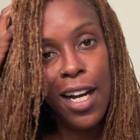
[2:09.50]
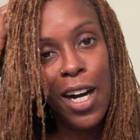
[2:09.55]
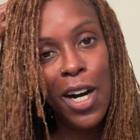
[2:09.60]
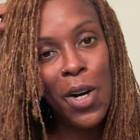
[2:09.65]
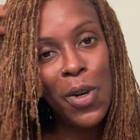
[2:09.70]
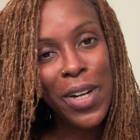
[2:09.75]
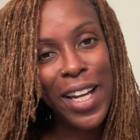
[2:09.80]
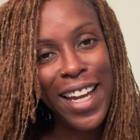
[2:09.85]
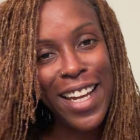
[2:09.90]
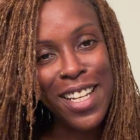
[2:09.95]

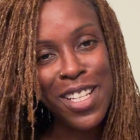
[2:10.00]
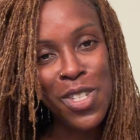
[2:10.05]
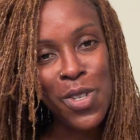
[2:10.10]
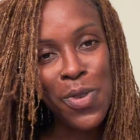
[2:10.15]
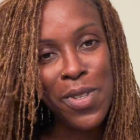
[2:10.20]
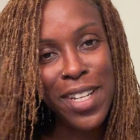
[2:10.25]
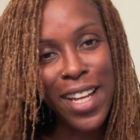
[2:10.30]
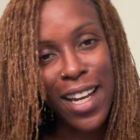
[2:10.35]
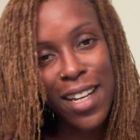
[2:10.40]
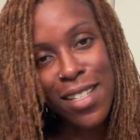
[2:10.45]
Okay, so
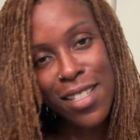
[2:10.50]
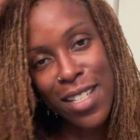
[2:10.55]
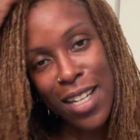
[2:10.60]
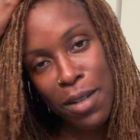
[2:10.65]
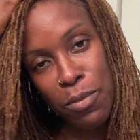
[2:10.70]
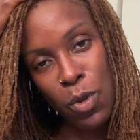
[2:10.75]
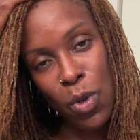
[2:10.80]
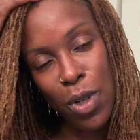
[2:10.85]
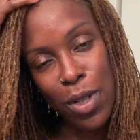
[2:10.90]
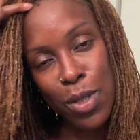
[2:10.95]
next
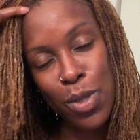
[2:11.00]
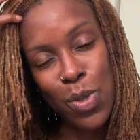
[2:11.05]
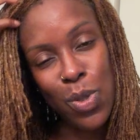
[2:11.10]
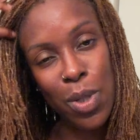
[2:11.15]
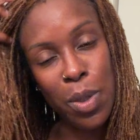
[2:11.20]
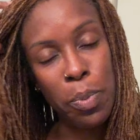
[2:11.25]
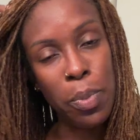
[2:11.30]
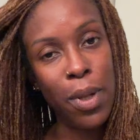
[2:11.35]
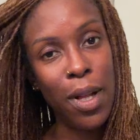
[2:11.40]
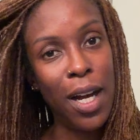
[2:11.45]
I'm going to
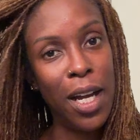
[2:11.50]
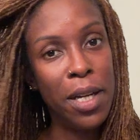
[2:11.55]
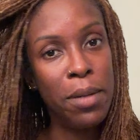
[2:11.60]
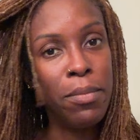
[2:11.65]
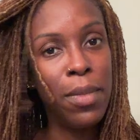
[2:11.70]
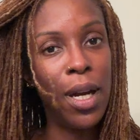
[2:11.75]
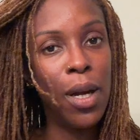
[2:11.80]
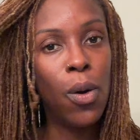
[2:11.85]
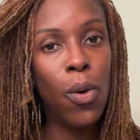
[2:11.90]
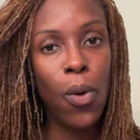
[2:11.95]
apply
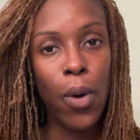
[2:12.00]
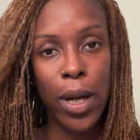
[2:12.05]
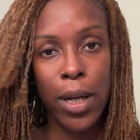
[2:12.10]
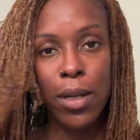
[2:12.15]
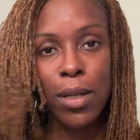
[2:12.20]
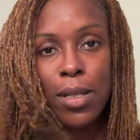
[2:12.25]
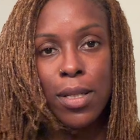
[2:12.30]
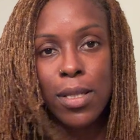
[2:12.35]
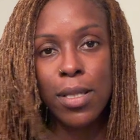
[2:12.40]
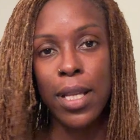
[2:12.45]
my
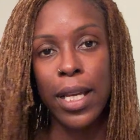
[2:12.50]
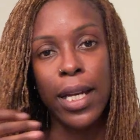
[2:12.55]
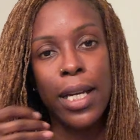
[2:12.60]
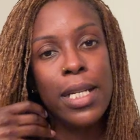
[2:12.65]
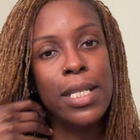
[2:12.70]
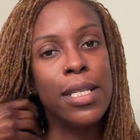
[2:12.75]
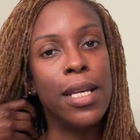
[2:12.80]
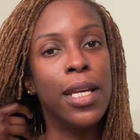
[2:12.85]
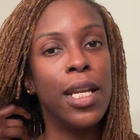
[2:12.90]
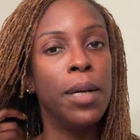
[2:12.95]
oils. Like I
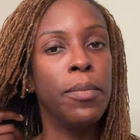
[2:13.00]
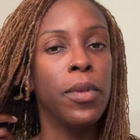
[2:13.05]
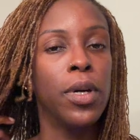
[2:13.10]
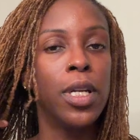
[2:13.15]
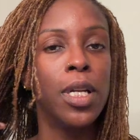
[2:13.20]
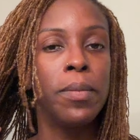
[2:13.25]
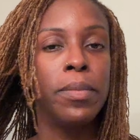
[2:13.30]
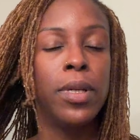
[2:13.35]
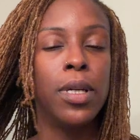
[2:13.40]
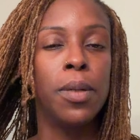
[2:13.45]
said, I'm going
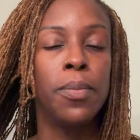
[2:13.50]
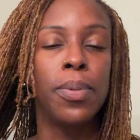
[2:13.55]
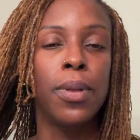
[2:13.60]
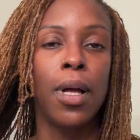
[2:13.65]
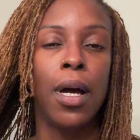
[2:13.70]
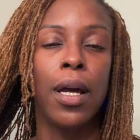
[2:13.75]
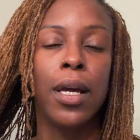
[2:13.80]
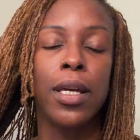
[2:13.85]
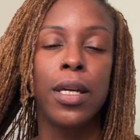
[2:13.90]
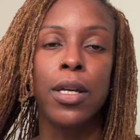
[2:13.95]
to be
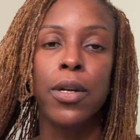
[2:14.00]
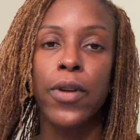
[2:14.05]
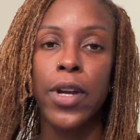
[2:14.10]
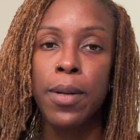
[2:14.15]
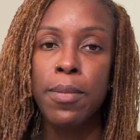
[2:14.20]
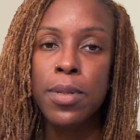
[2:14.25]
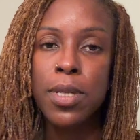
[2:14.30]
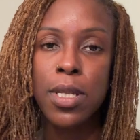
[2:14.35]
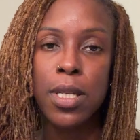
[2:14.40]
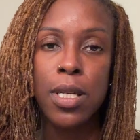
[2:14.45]
applying
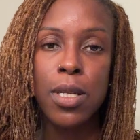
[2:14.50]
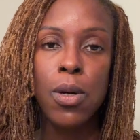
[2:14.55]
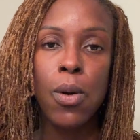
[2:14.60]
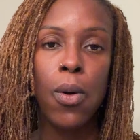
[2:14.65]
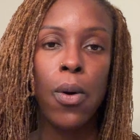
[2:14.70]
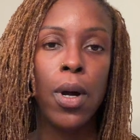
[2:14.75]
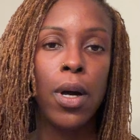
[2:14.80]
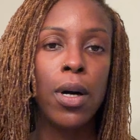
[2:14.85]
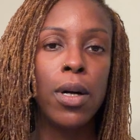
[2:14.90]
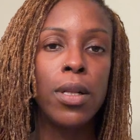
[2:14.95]
grapeseed
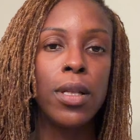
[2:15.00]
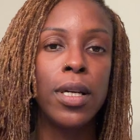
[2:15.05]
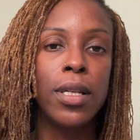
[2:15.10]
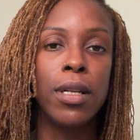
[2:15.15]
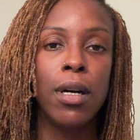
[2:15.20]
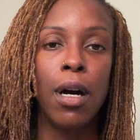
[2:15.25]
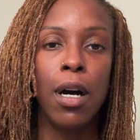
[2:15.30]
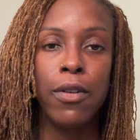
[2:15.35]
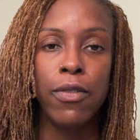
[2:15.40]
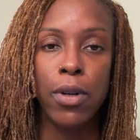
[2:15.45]
oil and
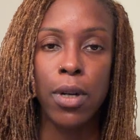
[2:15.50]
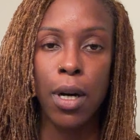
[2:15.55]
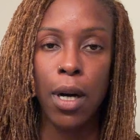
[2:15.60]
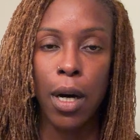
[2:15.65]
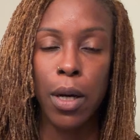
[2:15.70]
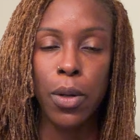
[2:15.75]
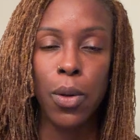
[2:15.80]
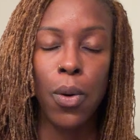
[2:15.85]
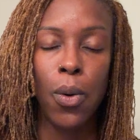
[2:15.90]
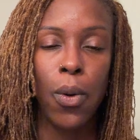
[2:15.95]

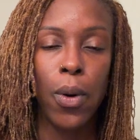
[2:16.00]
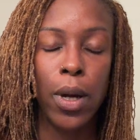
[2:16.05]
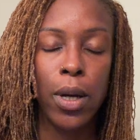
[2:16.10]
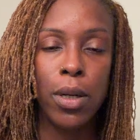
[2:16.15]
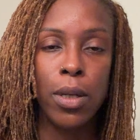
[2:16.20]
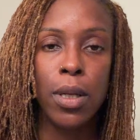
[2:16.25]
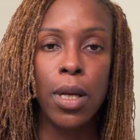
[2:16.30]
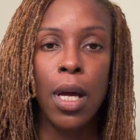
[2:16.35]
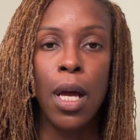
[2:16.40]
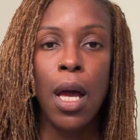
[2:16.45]
avocado
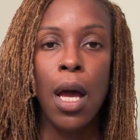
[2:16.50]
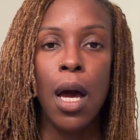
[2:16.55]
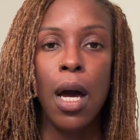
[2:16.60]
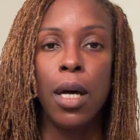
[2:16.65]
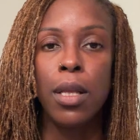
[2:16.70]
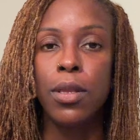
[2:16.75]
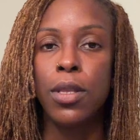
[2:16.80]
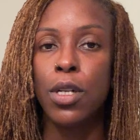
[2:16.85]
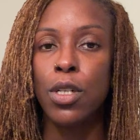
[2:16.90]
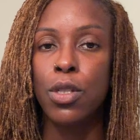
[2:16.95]
oil,
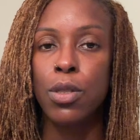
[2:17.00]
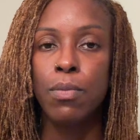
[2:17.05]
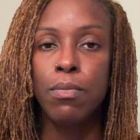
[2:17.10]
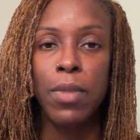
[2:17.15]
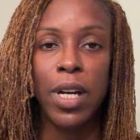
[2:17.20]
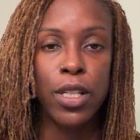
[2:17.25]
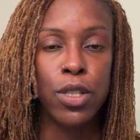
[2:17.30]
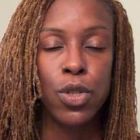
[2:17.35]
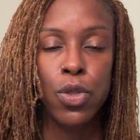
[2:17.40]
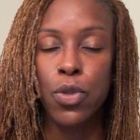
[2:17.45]

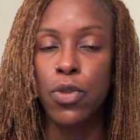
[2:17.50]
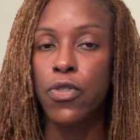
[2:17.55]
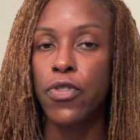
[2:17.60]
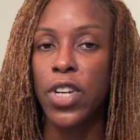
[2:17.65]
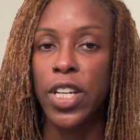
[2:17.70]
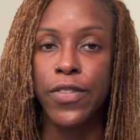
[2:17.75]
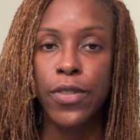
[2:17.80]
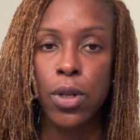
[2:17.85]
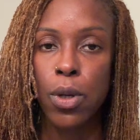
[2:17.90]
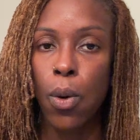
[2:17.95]
my two
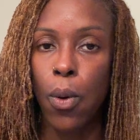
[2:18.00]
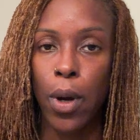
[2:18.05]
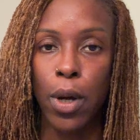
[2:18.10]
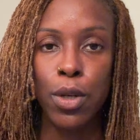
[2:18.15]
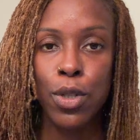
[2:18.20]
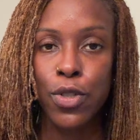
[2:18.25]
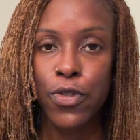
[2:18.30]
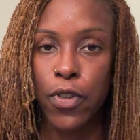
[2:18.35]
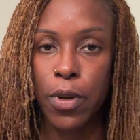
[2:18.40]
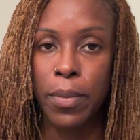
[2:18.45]
favorite
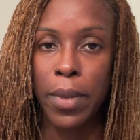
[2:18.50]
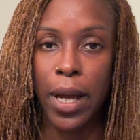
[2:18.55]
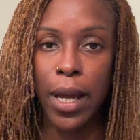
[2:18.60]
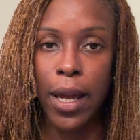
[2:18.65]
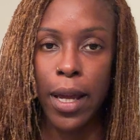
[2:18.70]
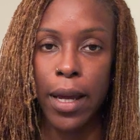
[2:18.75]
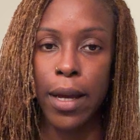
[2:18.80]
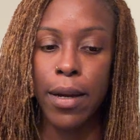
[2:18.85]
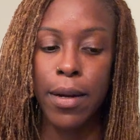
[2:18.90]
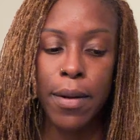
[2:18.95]
oils for my
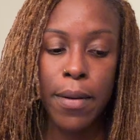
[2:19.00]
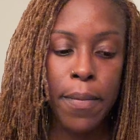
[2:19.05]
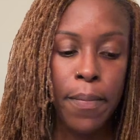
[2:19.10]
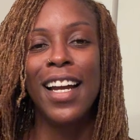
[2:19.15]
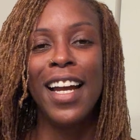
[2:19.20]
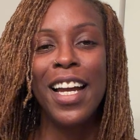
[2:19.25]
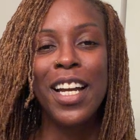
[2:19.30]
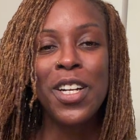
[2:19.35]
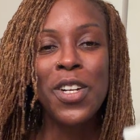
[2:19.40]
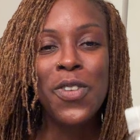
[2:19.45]
hair.
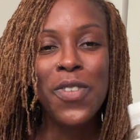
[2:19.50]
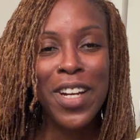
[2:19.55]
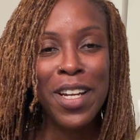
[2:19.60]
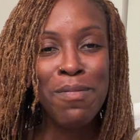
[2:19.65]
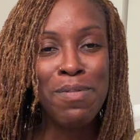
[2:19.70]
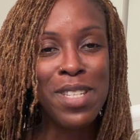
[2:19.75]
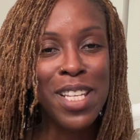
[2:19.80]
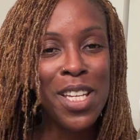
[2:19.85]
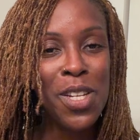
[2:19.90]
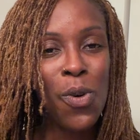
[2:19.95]

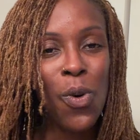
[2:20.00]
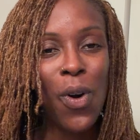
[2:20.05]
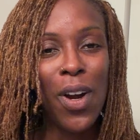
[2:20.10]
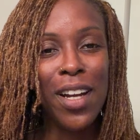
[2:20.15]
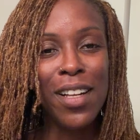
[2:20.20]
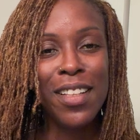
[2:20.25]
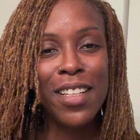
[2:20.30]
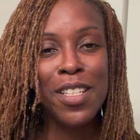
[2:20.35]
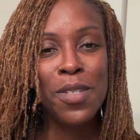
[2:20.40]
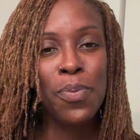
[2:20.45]
Grapeseed
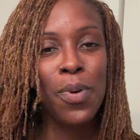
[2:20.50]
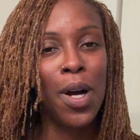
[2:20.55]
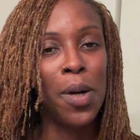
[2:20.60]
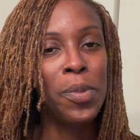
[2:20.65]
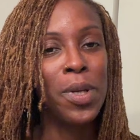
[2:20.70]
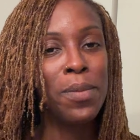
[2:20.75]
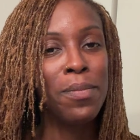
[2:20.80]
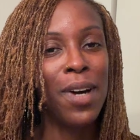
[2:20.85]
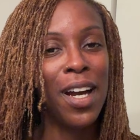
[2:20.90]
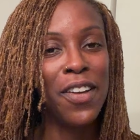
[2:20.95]
oil is
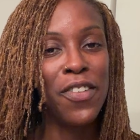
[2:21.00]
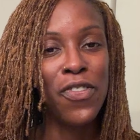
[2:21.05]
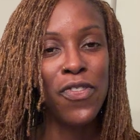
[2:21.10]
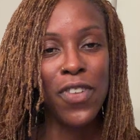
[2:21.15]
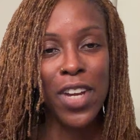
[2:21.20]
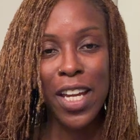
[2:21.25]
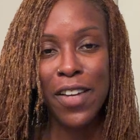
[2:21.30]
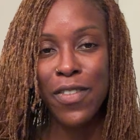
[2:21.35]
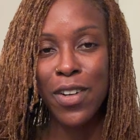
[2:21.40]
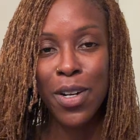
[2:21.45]
probably my
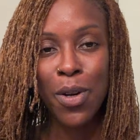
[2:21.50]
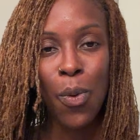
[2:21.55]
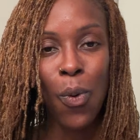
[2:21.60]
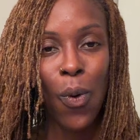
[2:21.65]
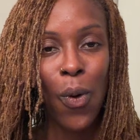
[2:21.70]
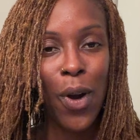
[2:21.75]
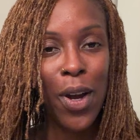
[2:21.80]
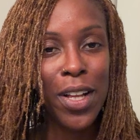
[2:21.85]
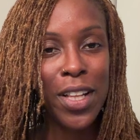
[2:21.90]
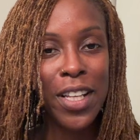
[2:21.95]
favorite
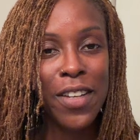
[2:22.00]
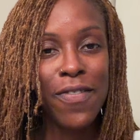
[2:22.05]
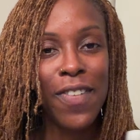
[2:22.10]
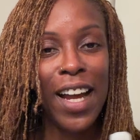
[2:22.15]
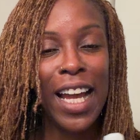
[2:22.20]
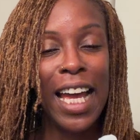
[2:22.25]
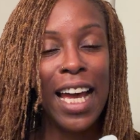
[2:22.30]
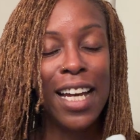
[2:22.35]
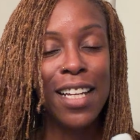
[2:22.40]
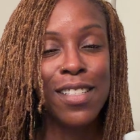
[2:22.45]
oil if I
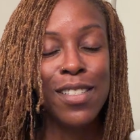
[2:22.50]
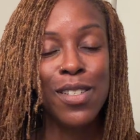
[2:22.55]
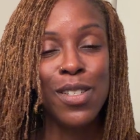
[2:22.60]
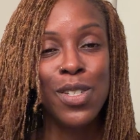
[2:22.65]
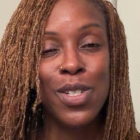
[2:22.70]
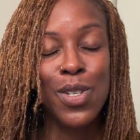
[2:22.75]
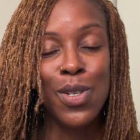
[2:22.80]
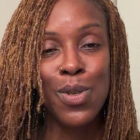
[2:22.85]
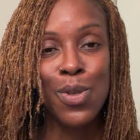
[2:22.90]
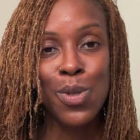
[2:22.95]
had to
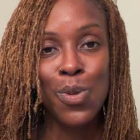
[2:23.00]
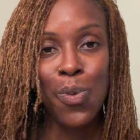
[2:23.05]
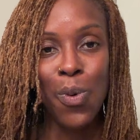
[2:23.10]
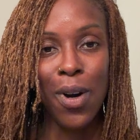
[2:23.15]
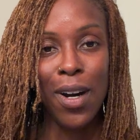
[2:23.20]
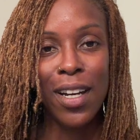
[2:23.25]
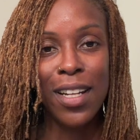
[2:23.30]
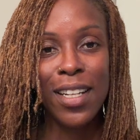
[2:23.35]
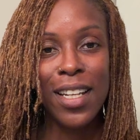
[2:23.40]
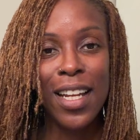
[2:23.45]
choose
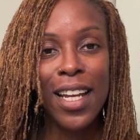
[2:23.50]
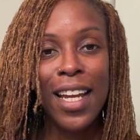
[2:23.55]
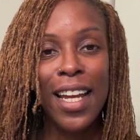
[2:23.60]
one.